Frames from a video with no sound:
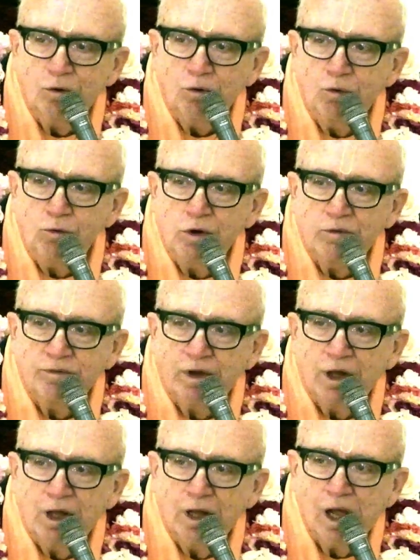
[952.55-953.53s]

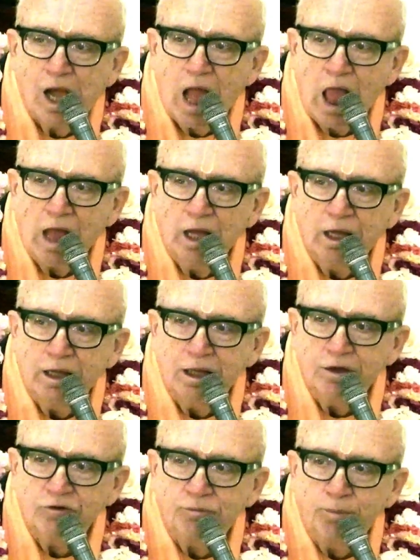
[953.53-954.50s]
Uddhava
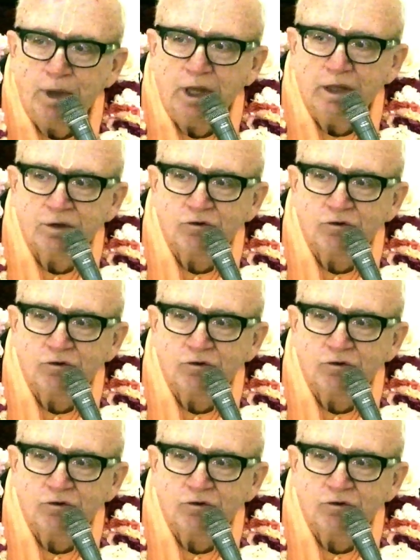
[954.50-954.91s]
is being